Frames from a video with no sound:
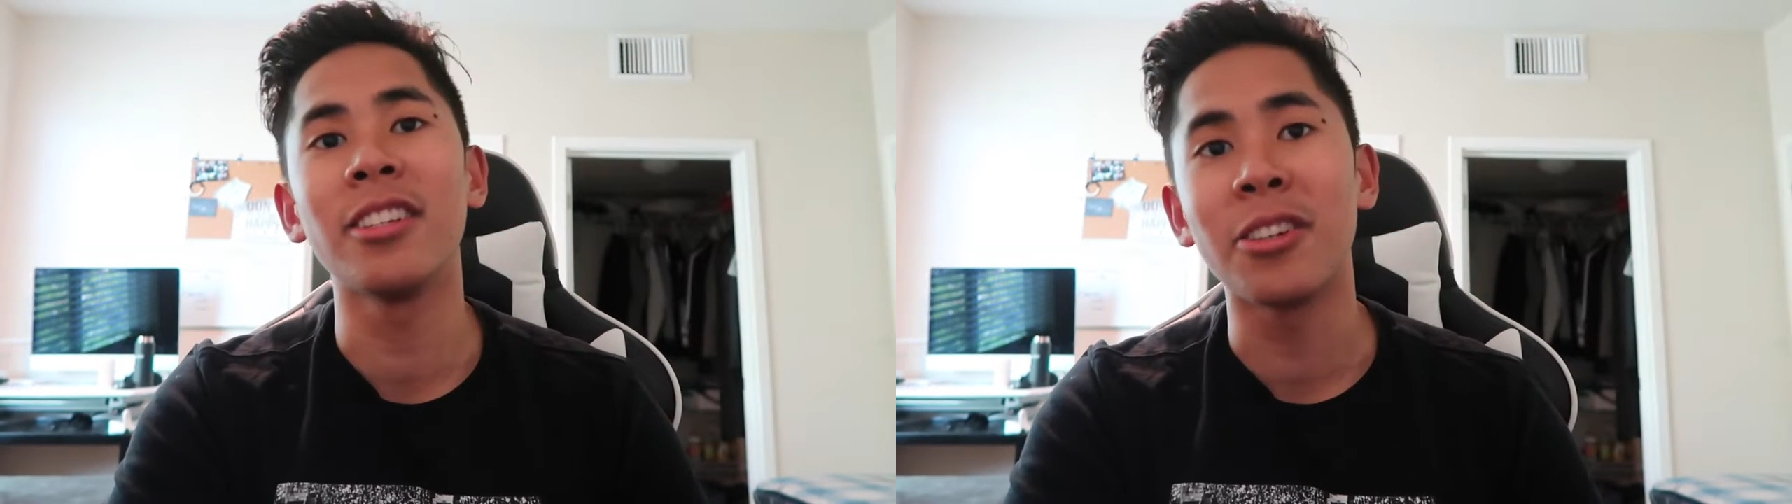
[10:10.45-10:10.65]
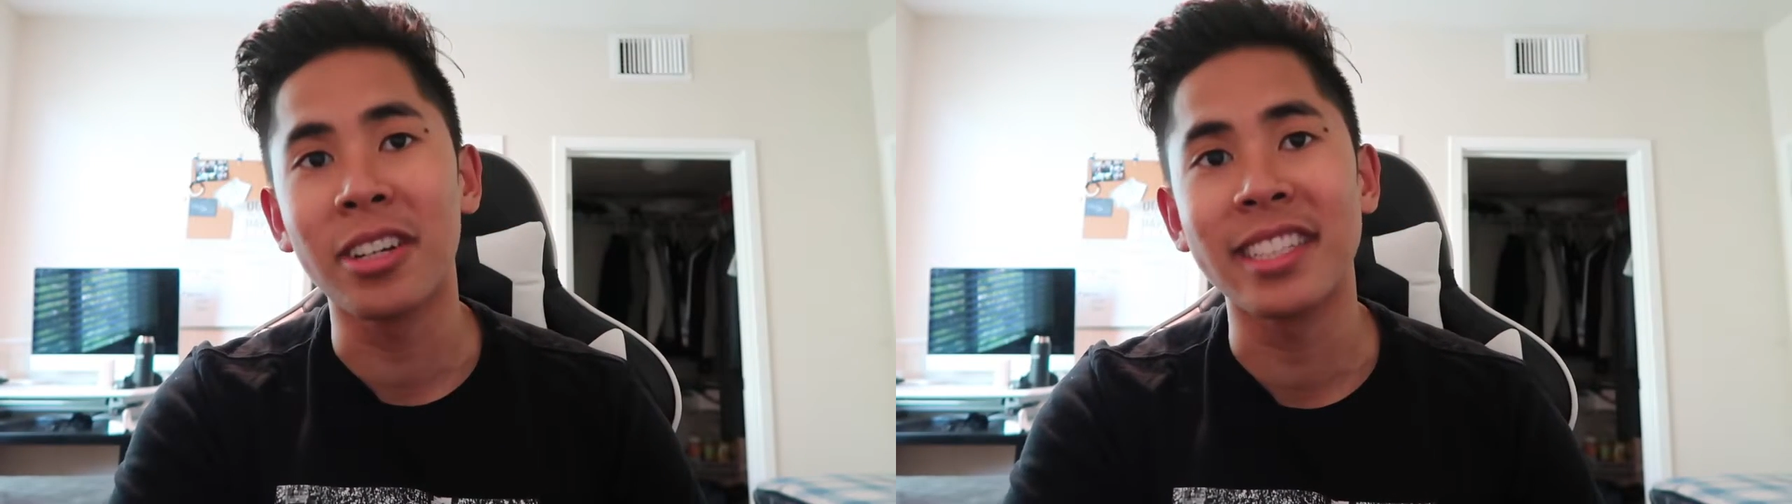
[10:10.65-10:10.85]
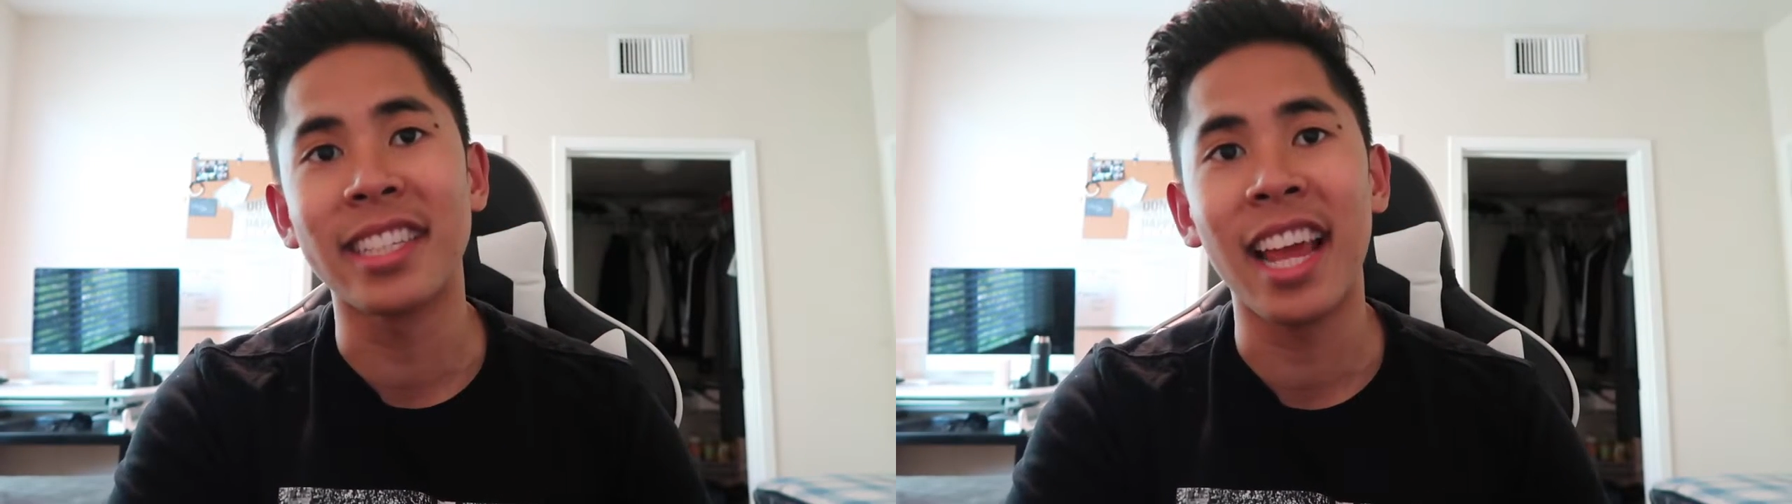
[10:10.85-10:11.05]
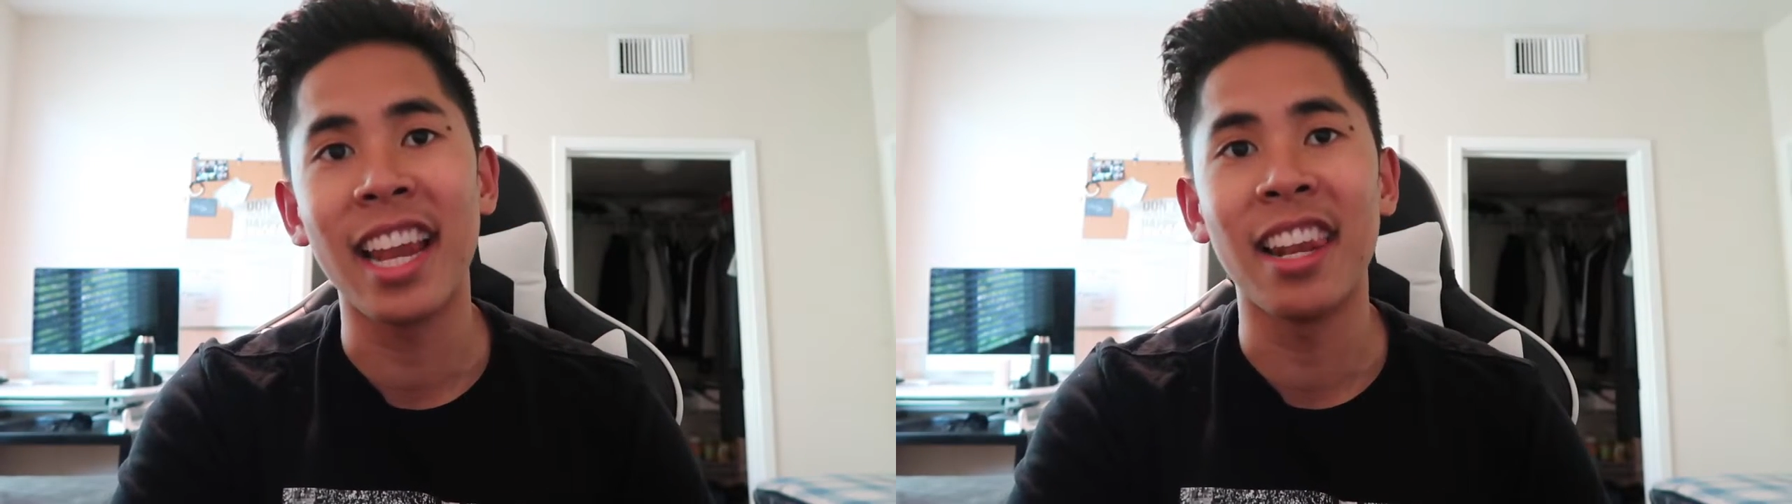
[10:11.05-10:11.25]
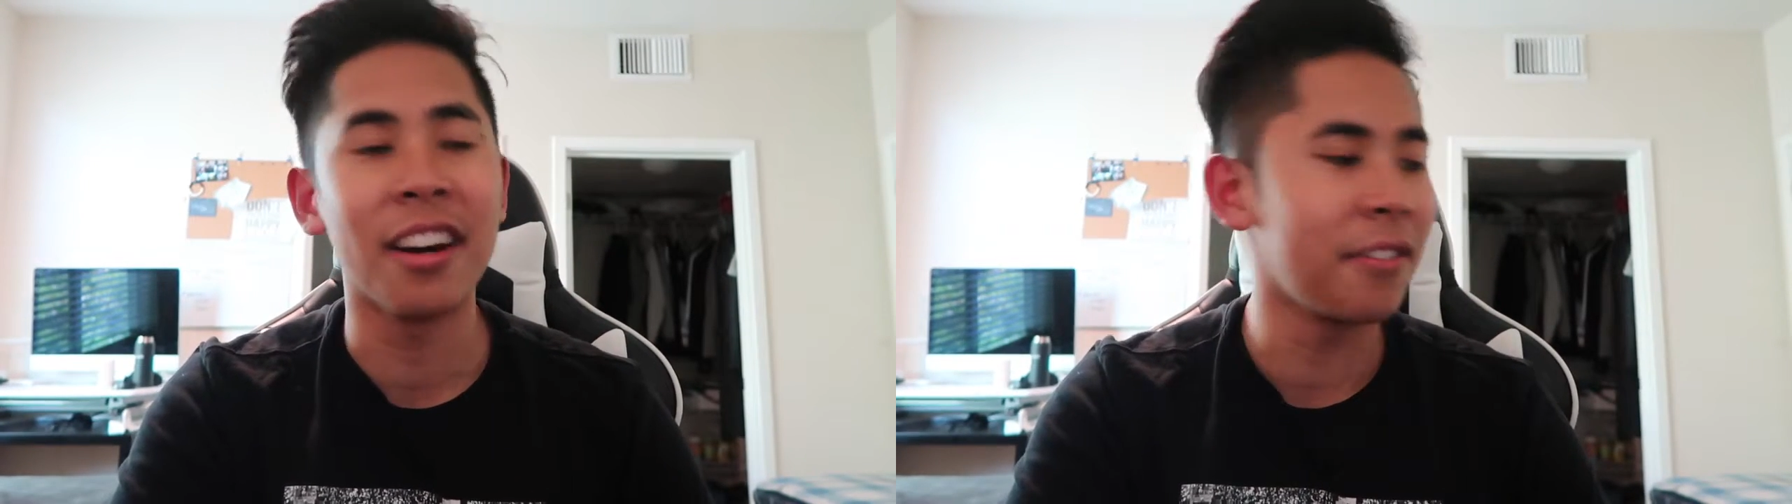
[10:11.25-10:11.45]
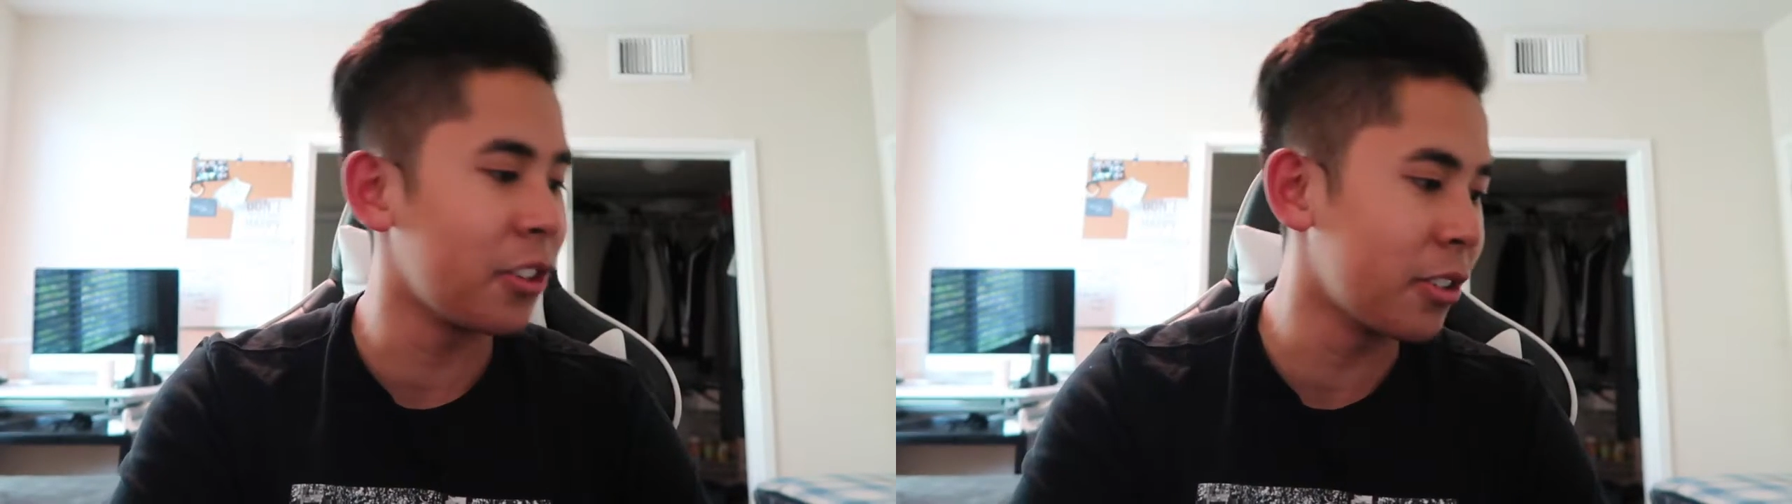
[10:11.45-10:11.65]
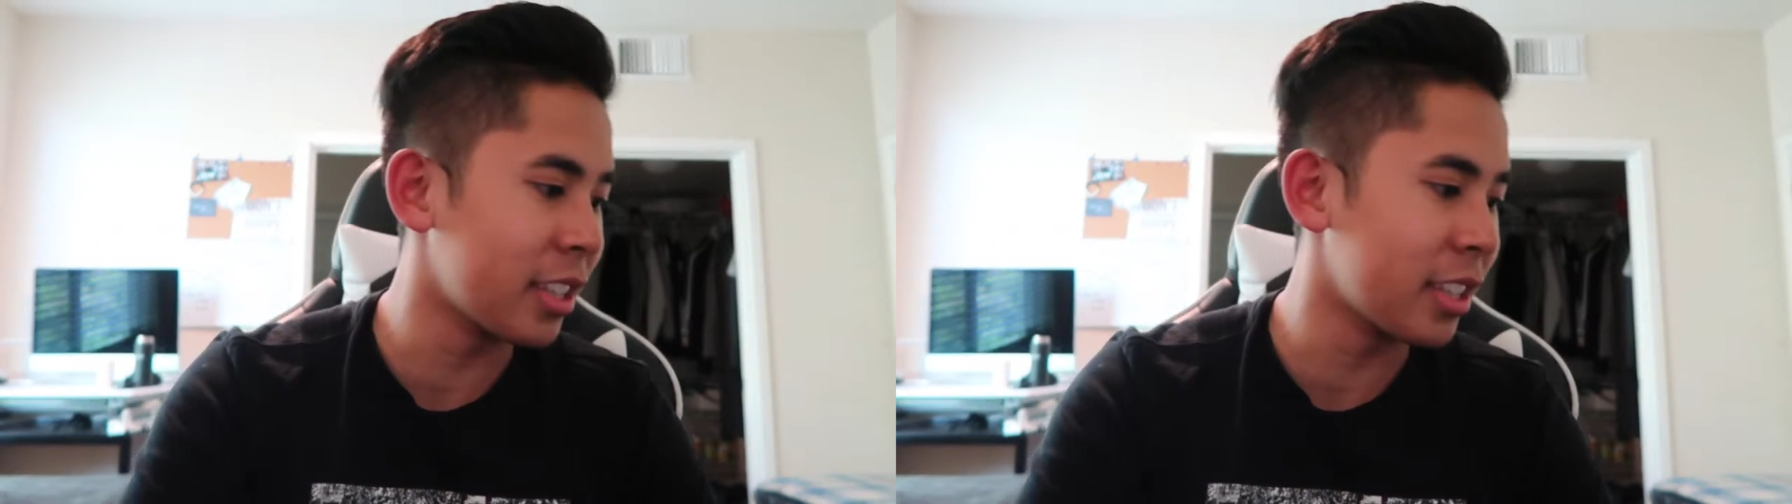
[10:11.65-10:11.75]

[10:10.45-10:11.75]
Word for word: you could say love you